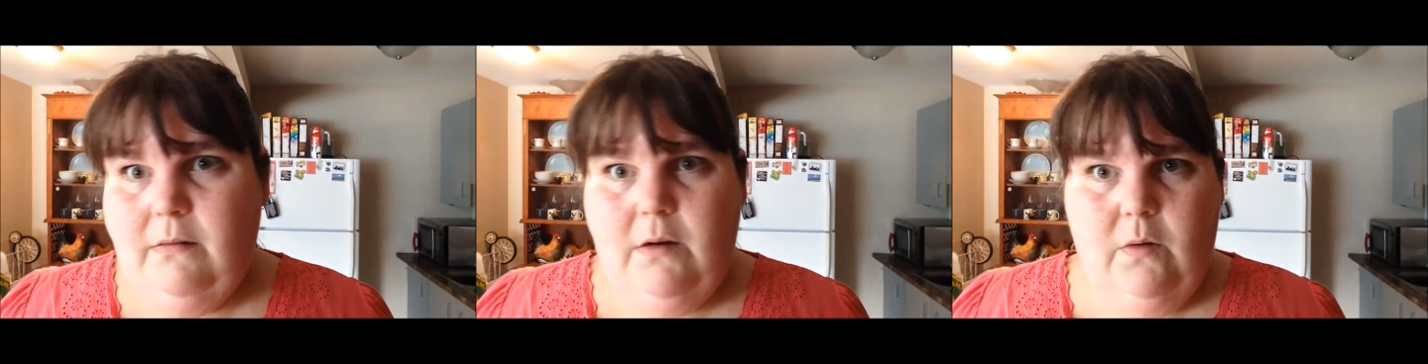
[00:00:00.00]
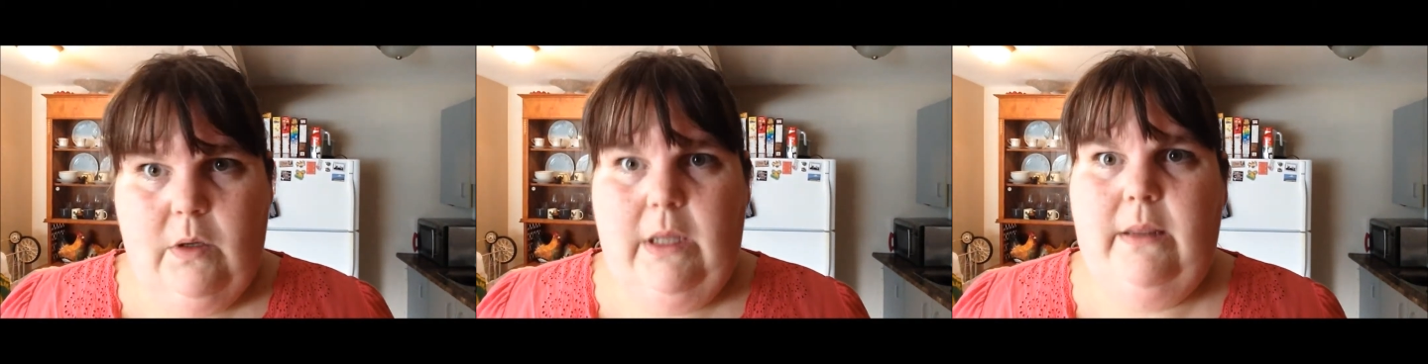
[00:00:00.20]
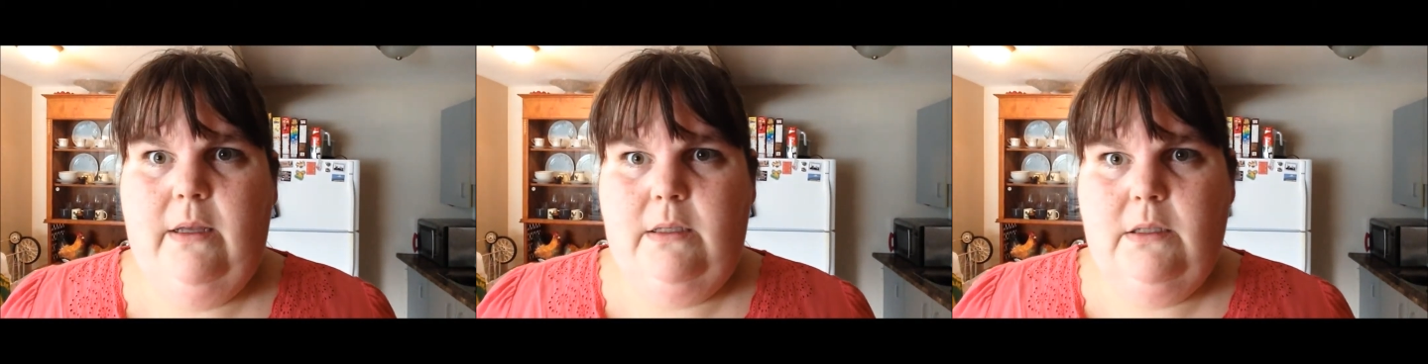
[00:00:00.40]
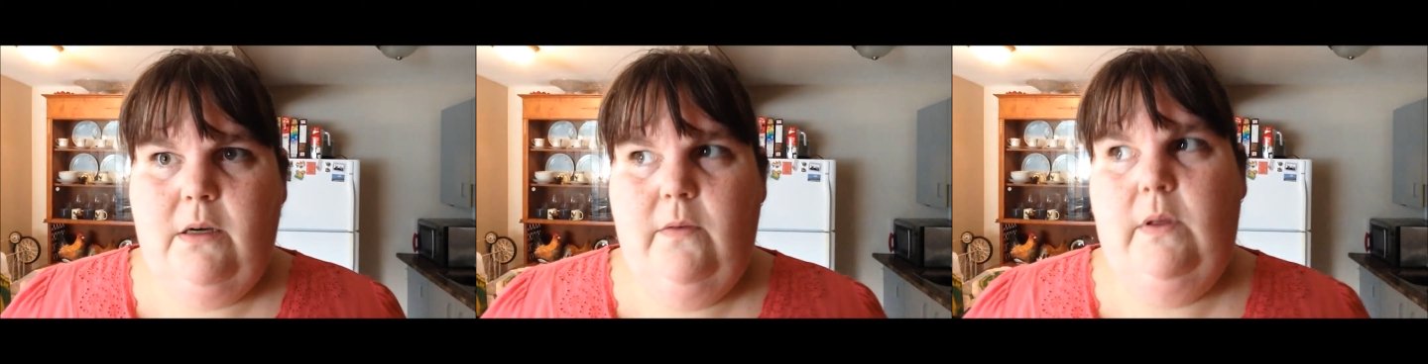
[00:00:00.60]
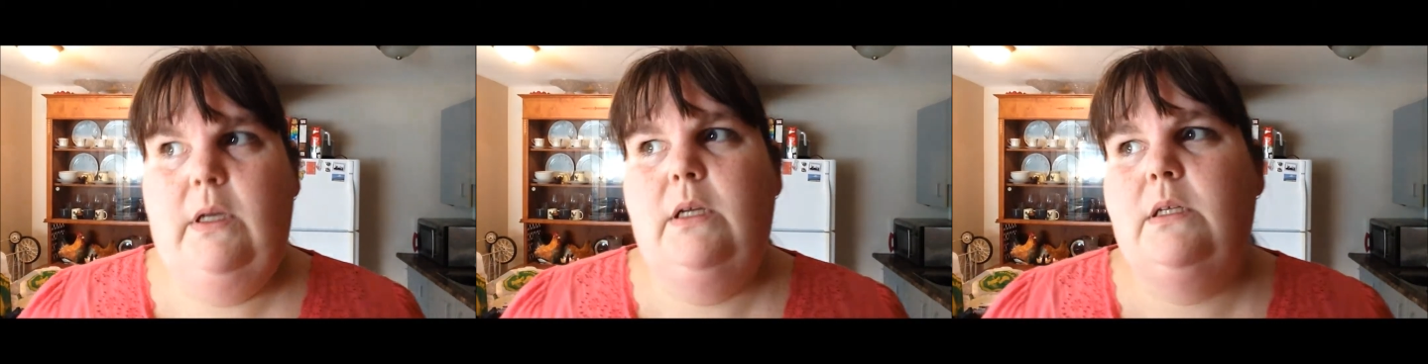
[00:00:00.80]
okay, that's
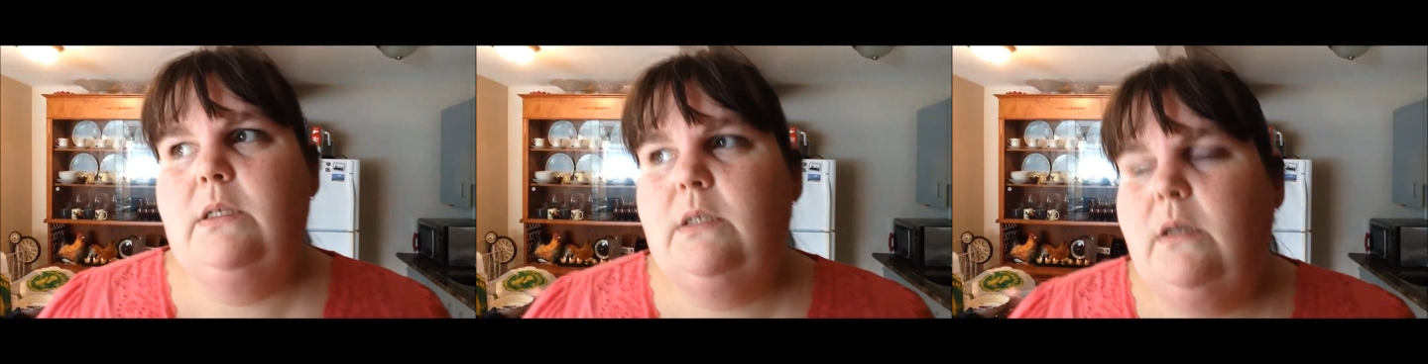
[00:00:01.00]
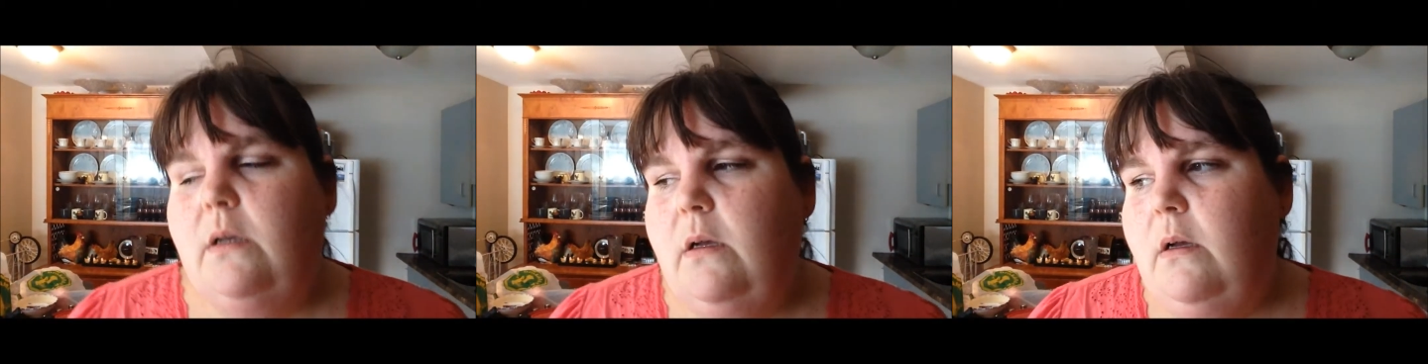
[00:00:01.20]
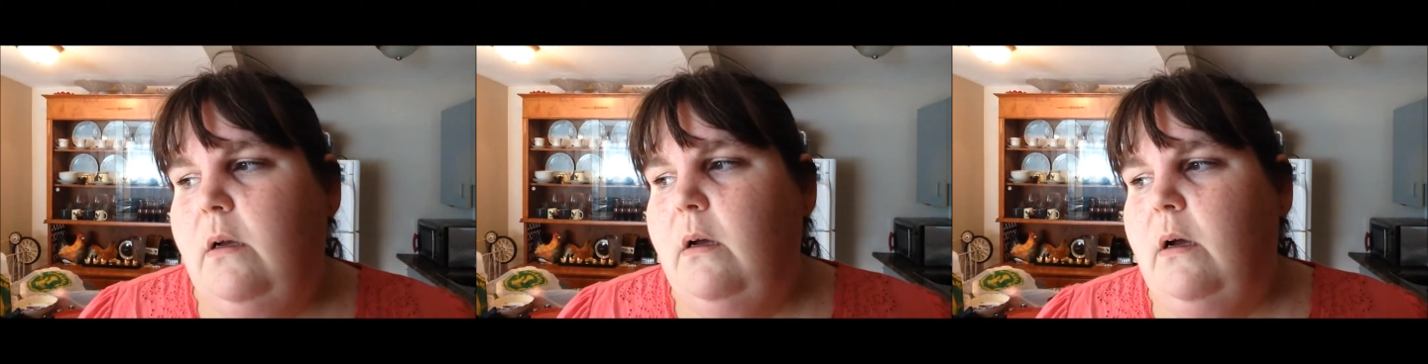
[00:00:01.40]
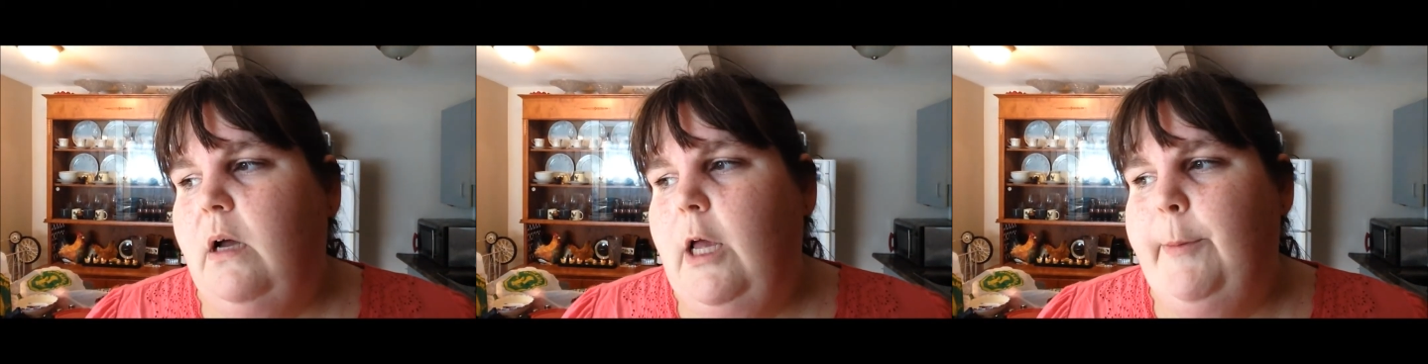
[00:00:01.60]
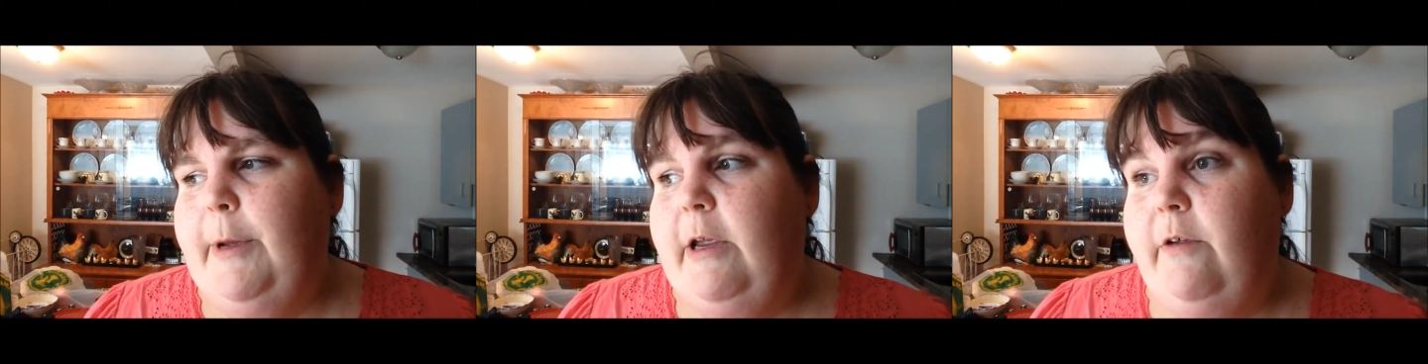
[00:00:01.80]
obvious
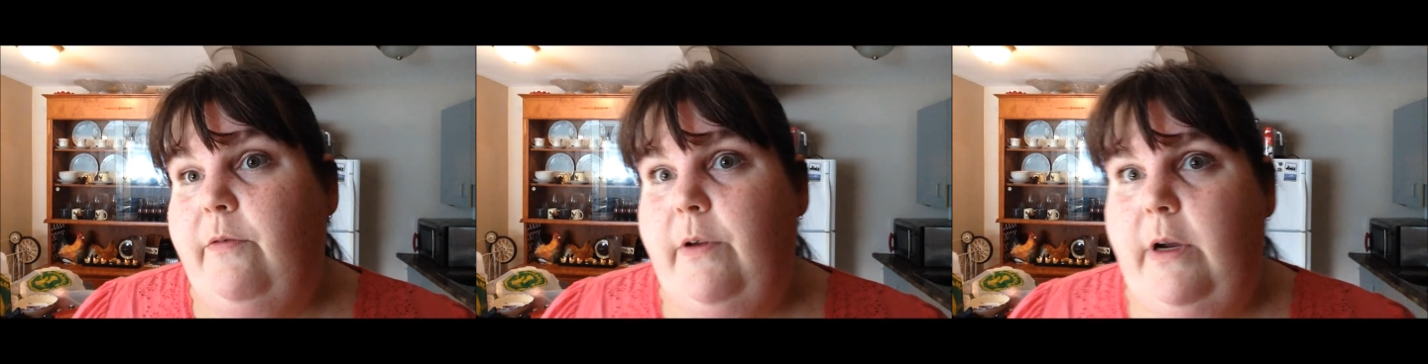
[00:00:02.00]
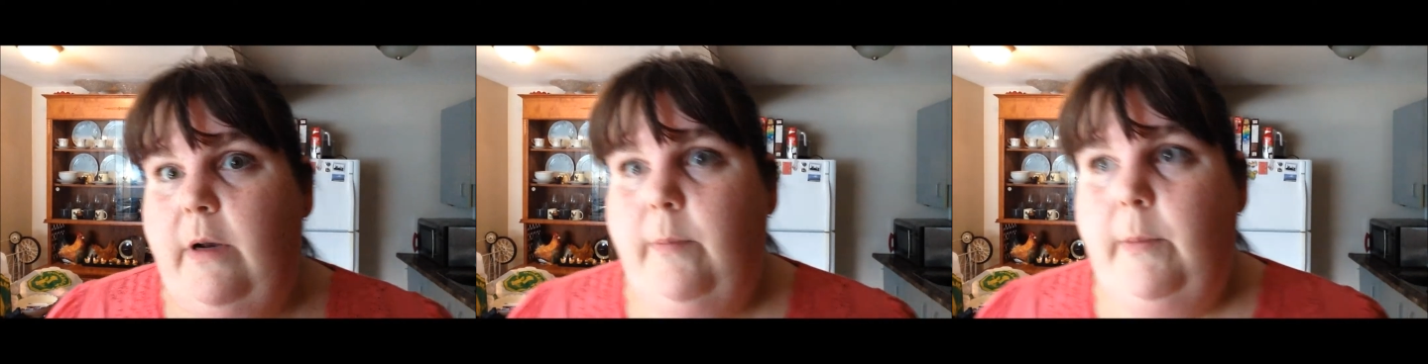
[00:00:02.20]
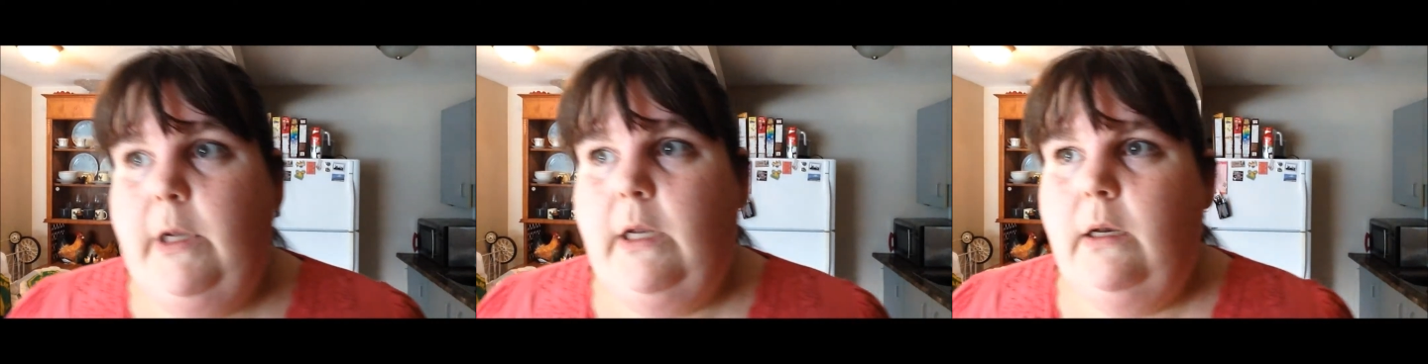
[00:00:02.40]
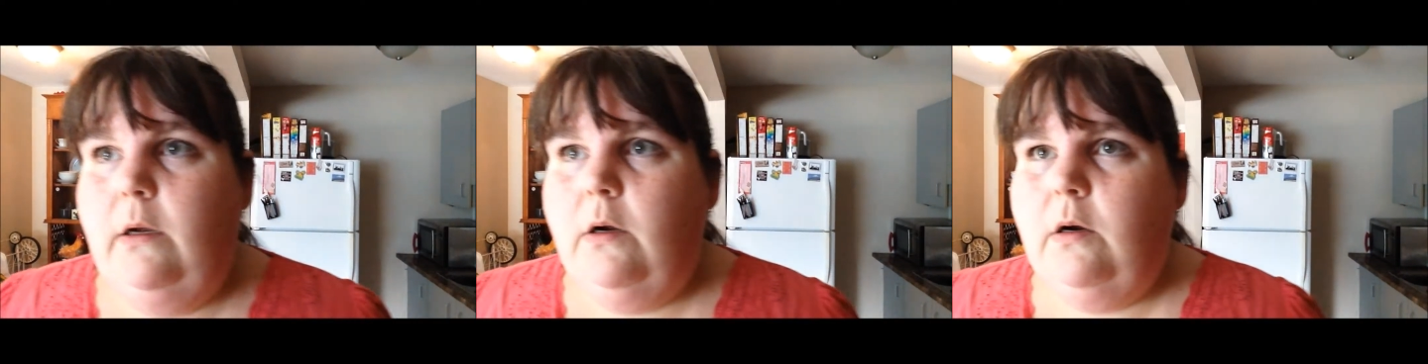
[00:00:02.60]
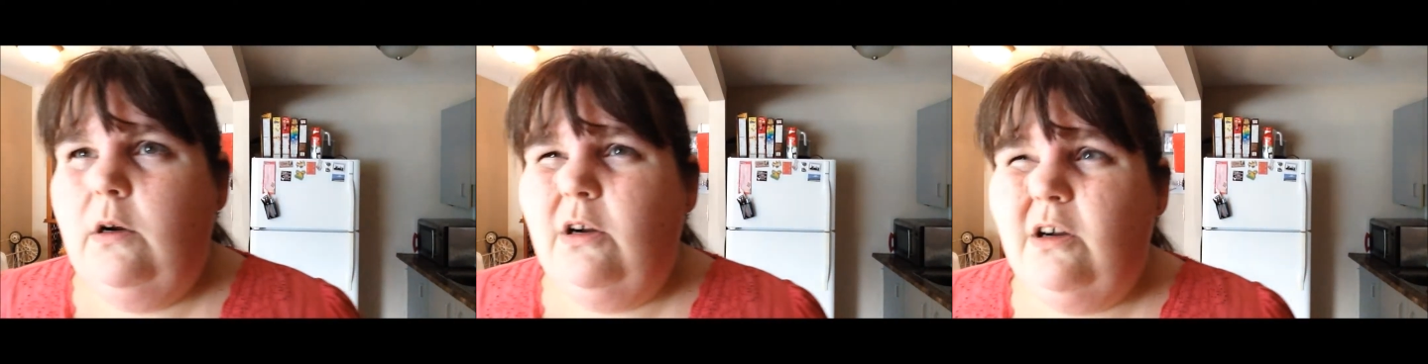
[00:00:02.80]
am I afraid of being
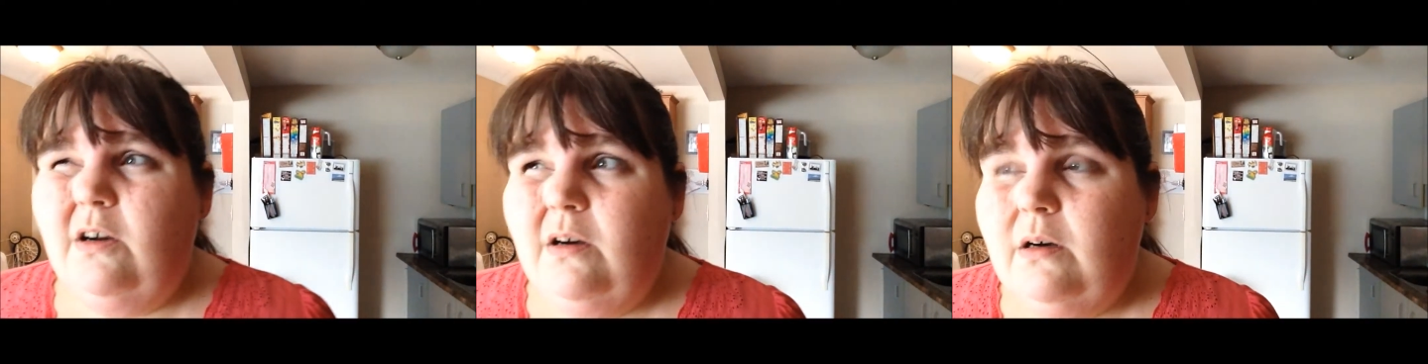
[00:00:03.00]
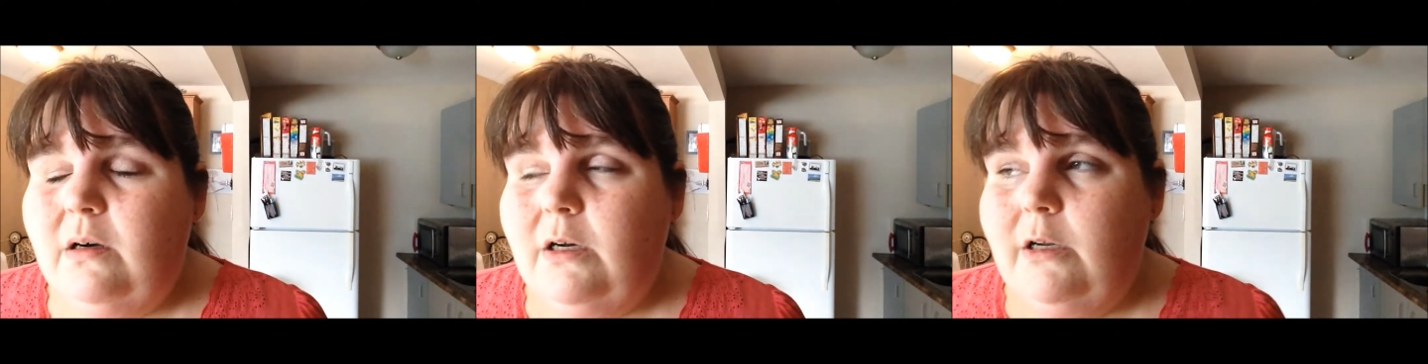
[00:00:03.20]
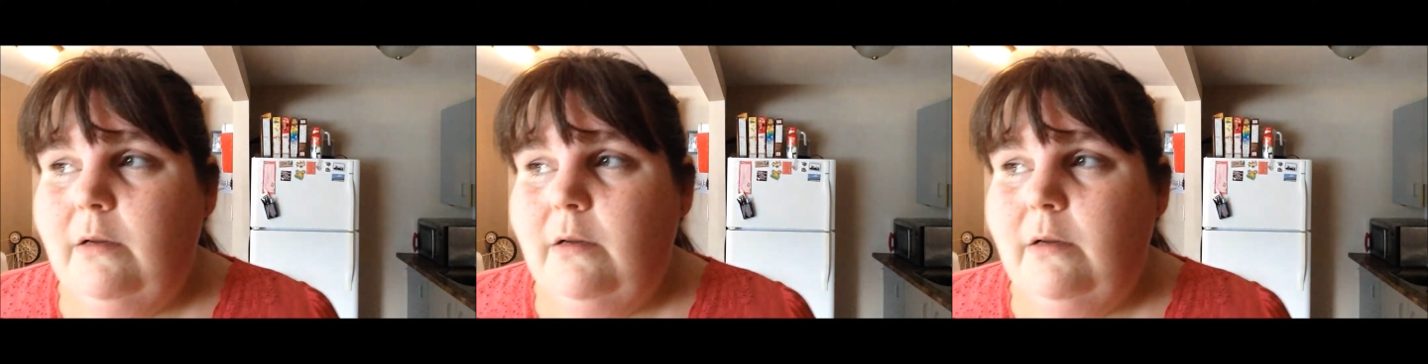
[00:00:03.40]
hurt?